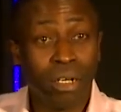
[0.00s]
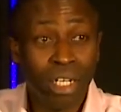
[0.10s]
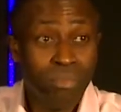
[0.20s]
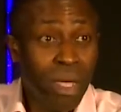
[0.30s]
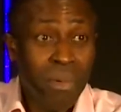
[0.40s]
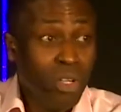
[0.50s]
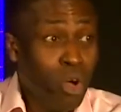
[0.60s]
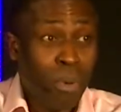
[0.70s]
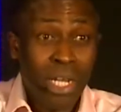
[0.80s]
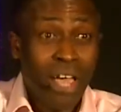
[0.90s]
Because maybe
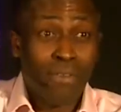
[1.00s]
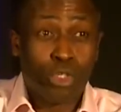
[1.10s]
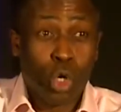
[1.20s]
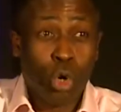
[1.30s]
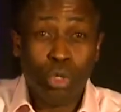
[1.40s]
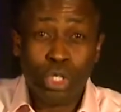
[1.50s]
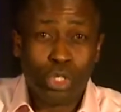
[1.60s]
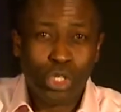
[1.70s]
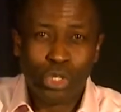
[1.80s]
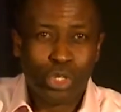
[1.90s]
nobody ever told
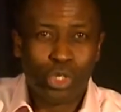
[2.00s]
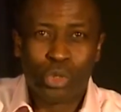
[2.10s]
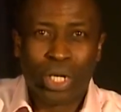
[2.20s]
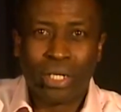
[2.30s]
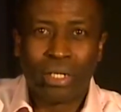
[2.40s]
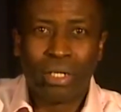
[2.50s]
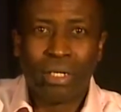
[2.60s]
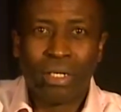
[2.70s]
it to you straight.